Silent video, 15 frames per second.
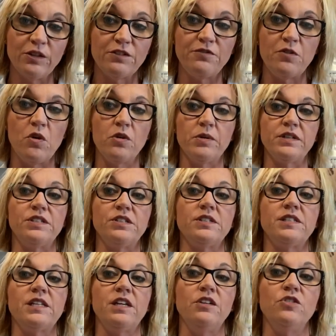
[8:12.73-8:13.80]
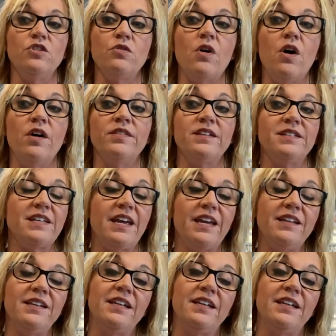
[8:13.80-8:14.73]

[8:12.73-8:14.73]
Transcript: forward to seeing you on the date